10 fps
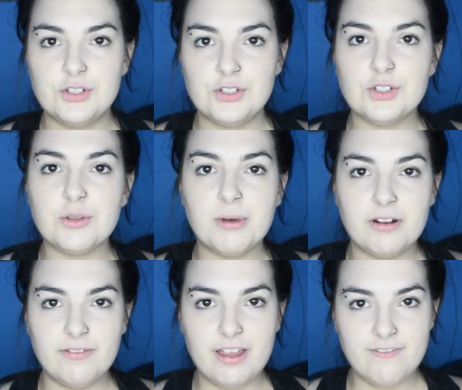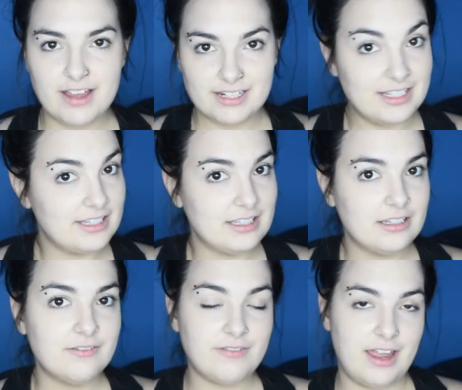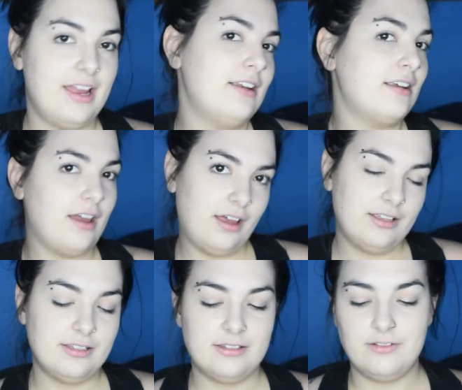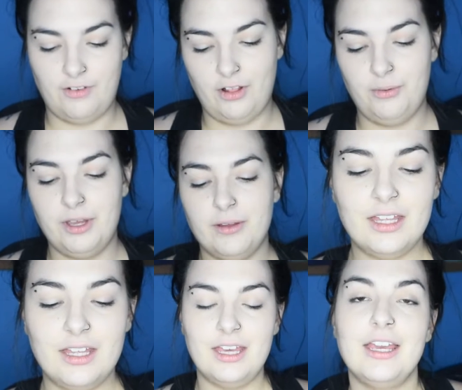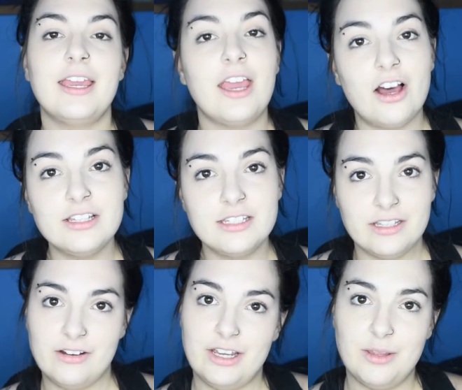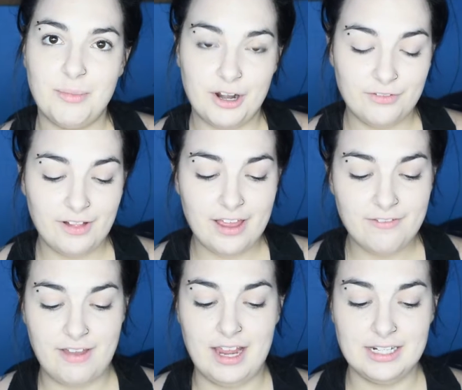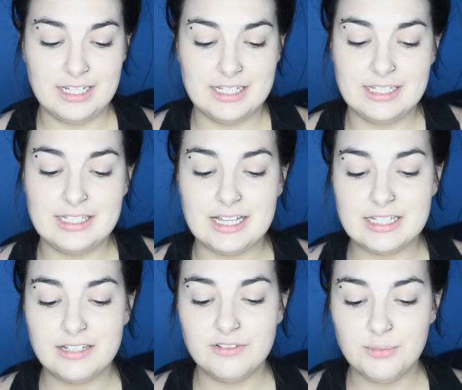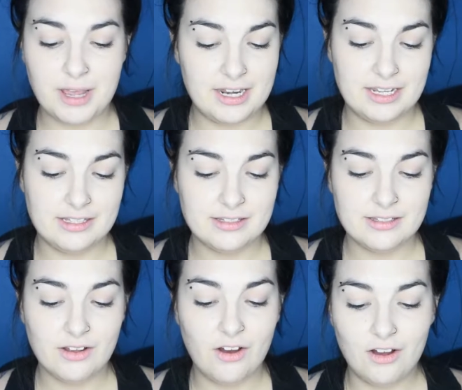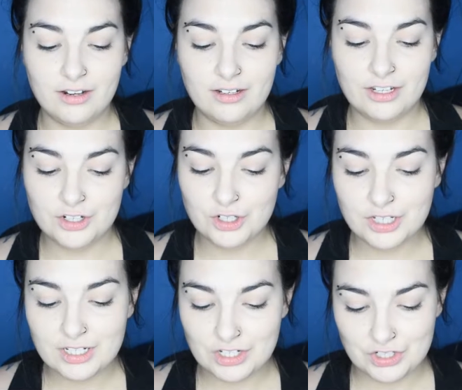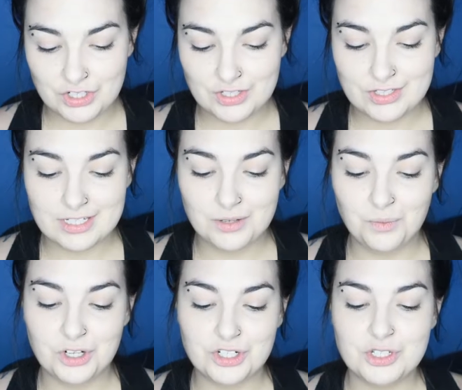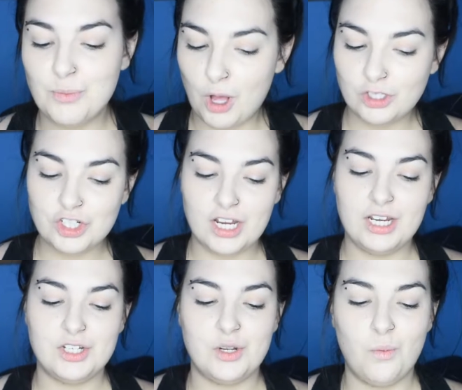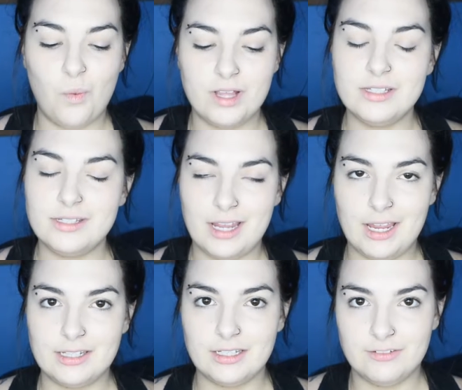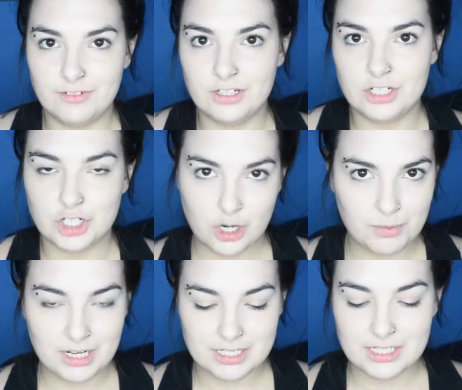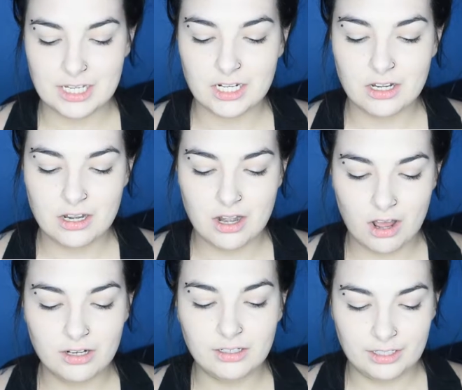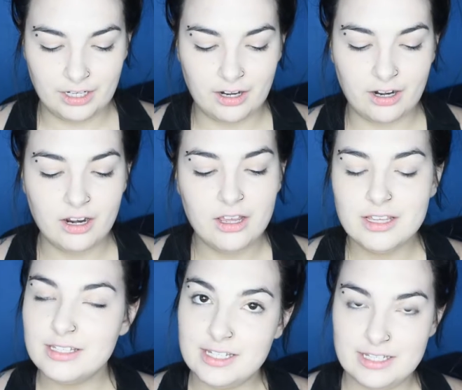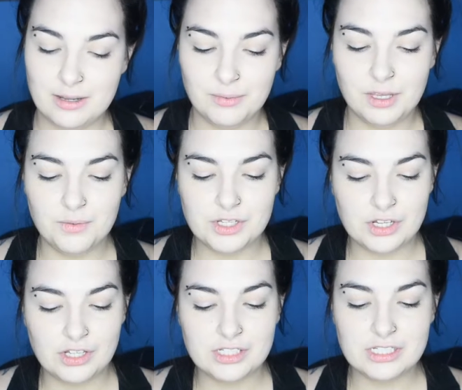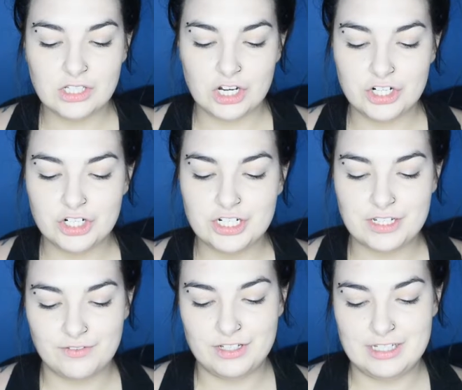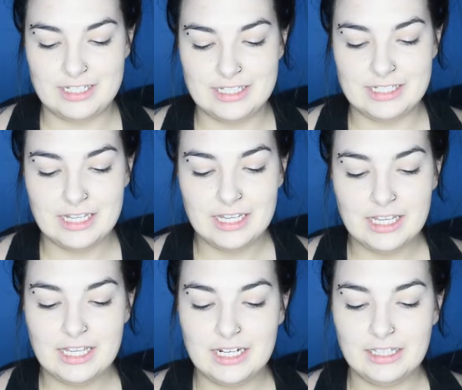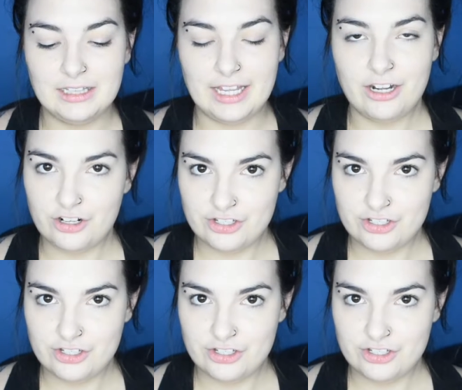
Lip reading: So the butterfly effect is defined as the following. In chaos theory, the butterfly effect is a sensitive dependence on initial conditions in which a small change in one state of a deterministic, nonlinear system can result in larger differences in a later